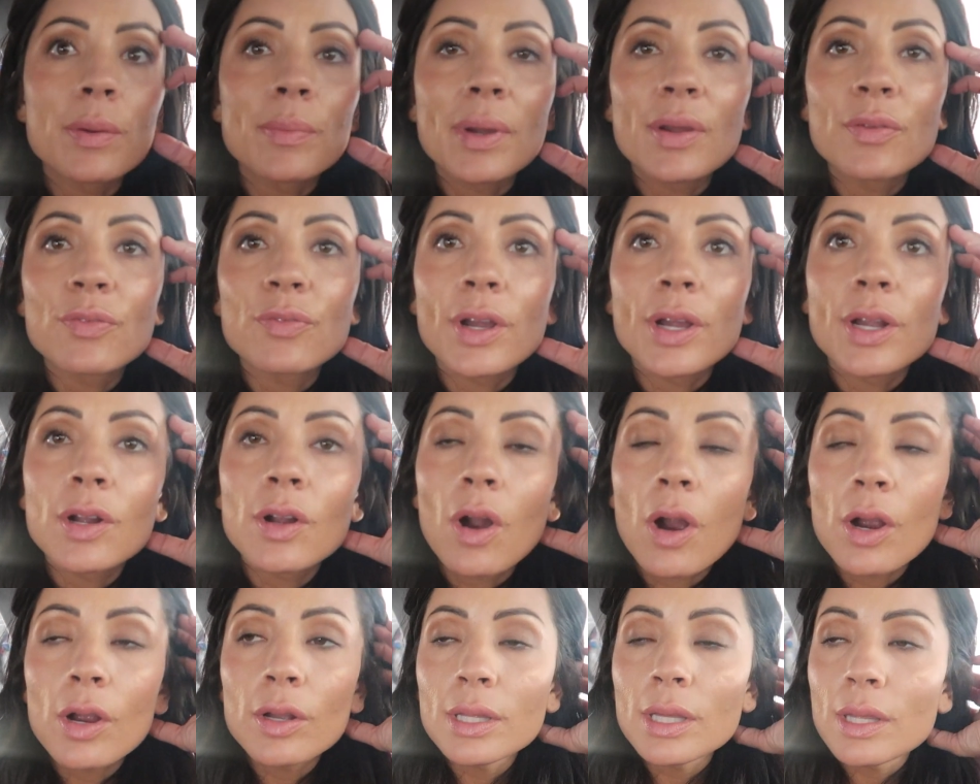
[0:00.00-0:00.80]
My friend
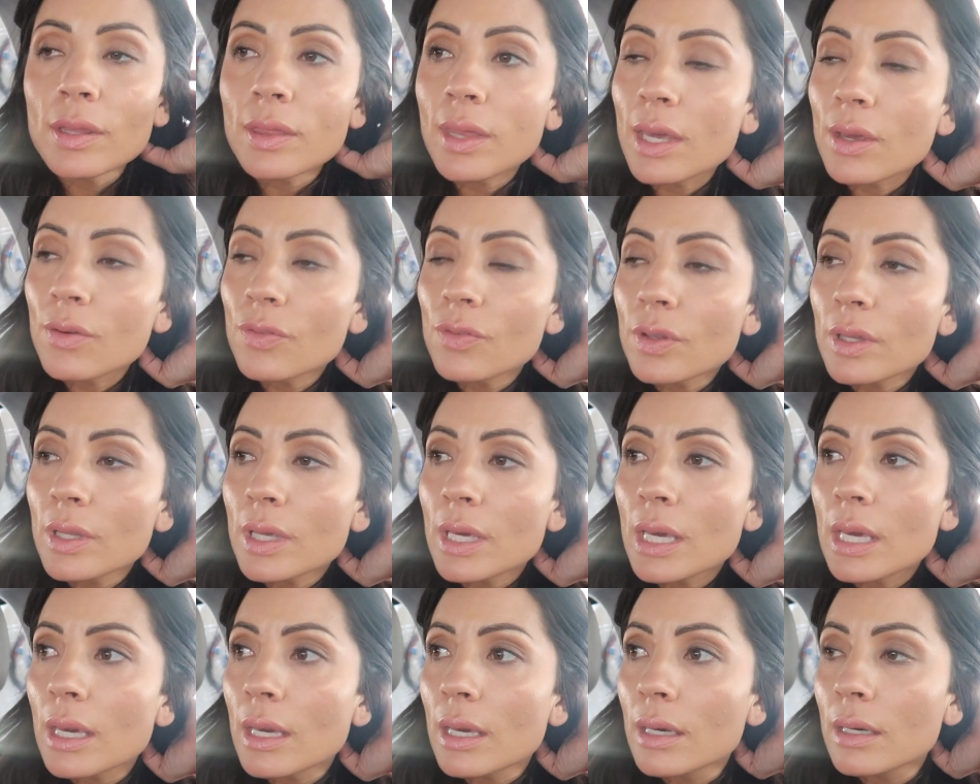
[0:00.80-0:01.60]
Carly
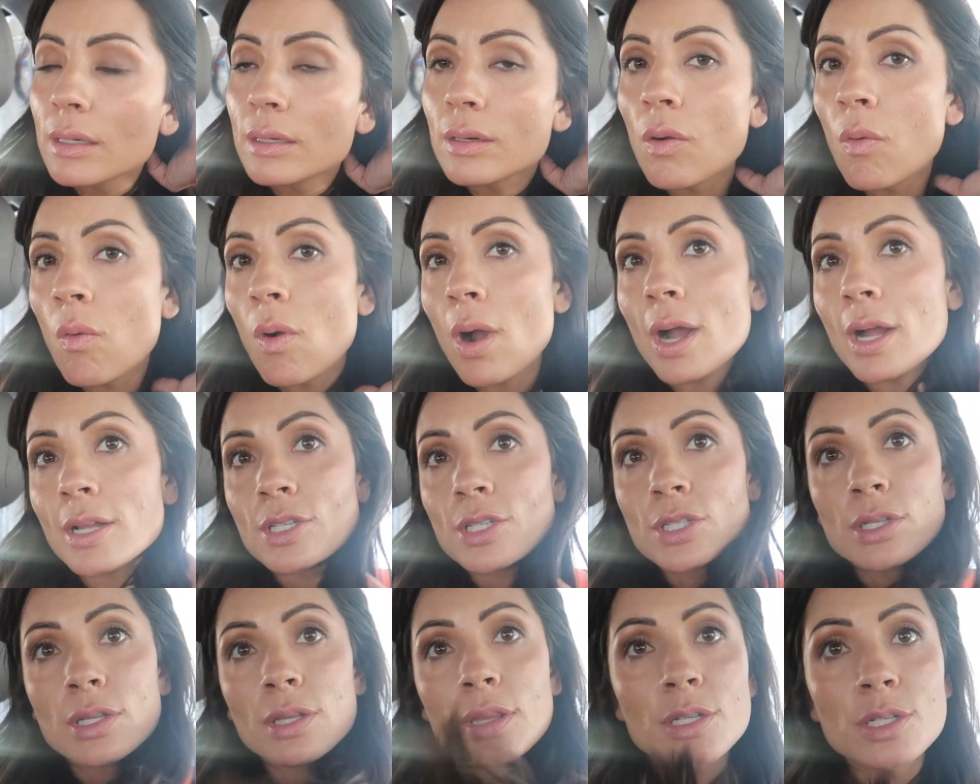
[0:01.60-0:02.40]
thankfully
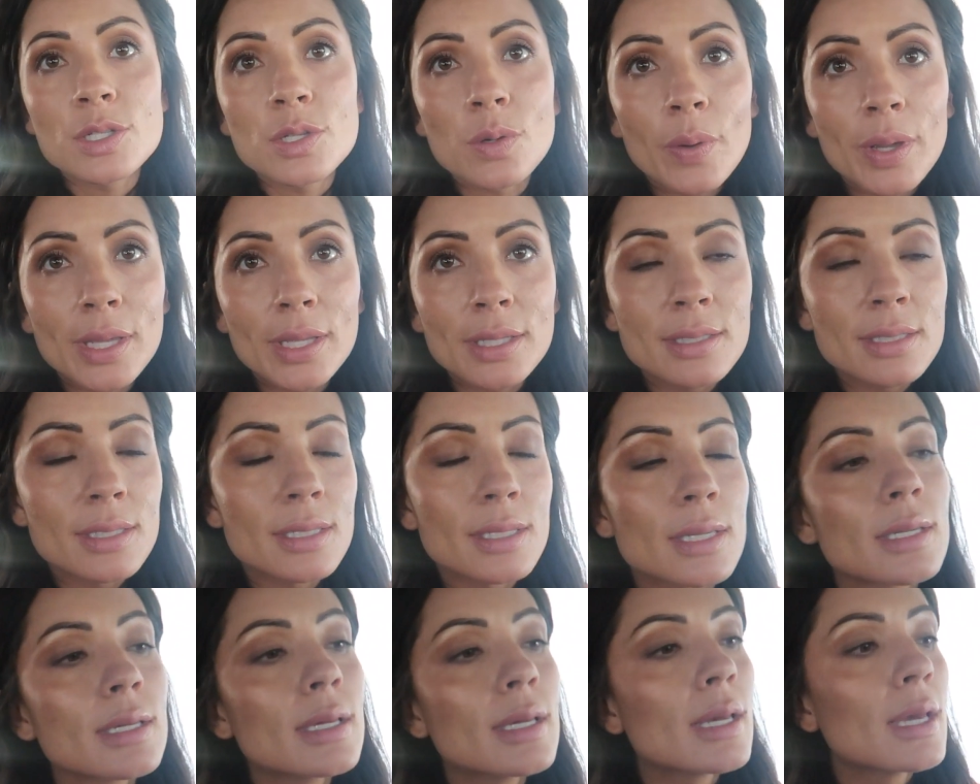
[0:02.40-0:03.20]
watched the
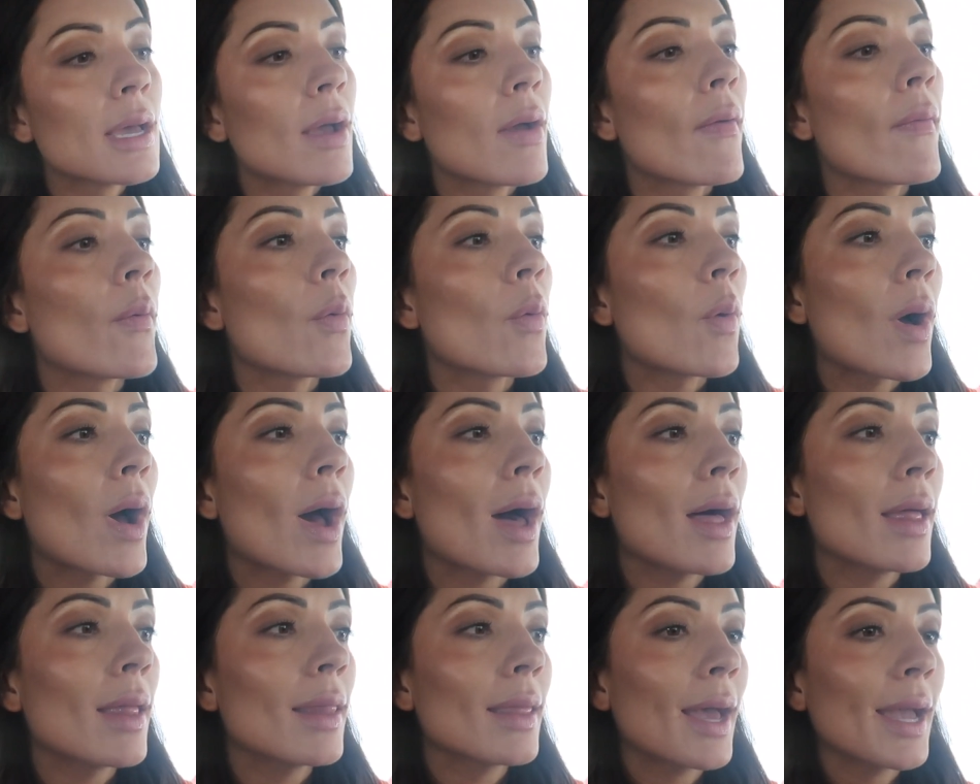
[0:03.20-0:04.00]
twins
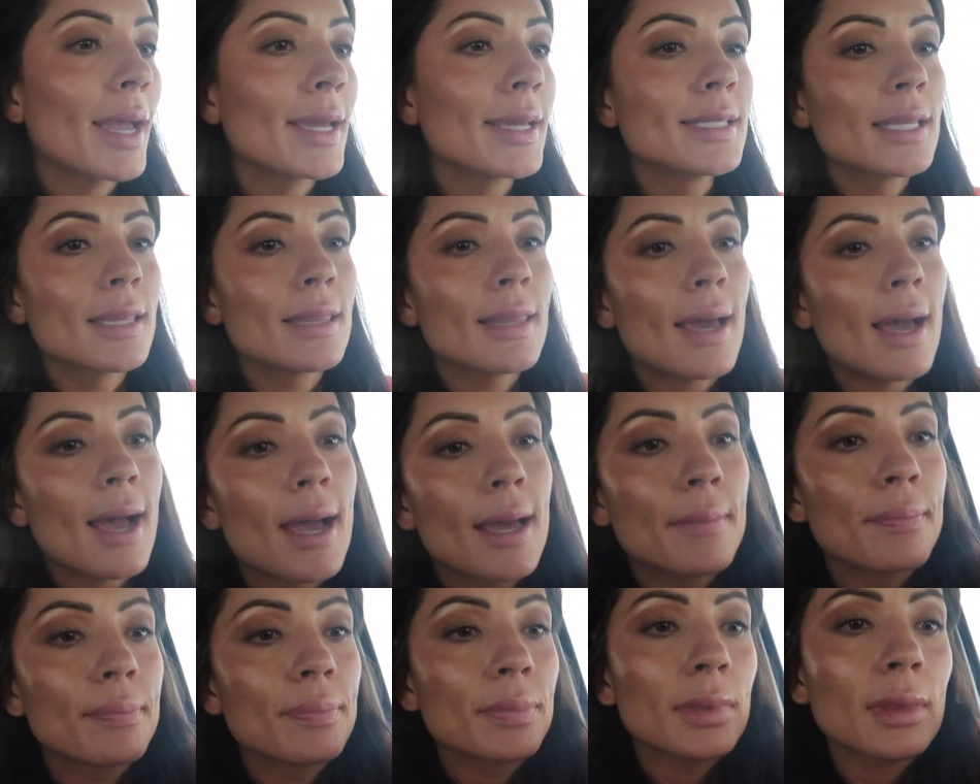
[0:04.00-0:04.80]
while I did
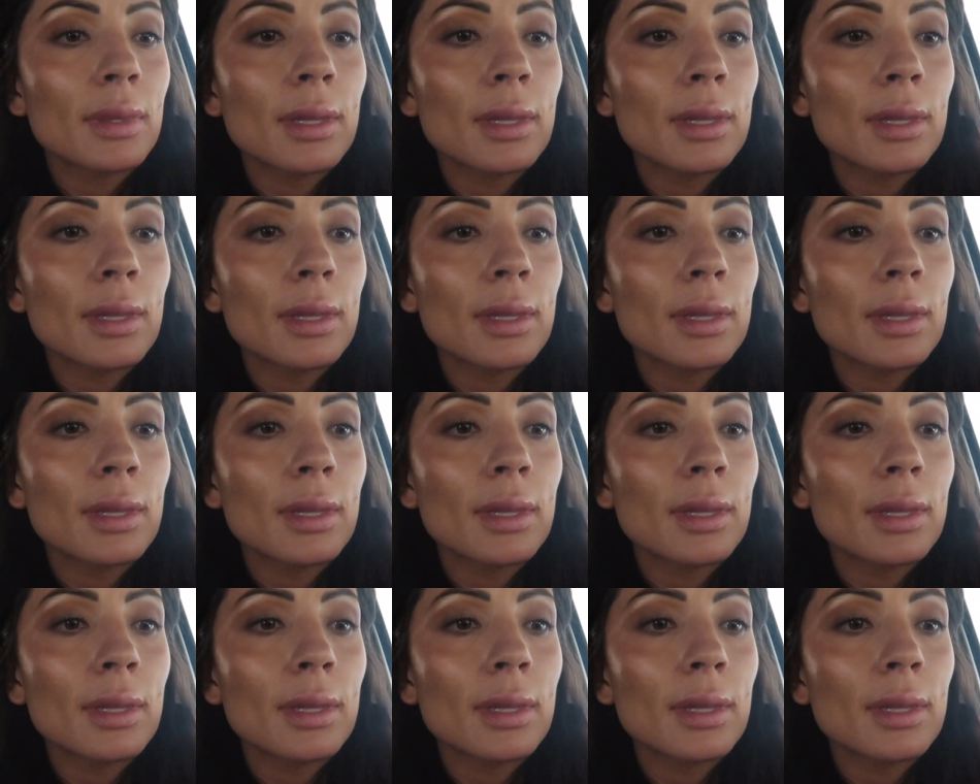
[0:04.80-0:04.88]
that.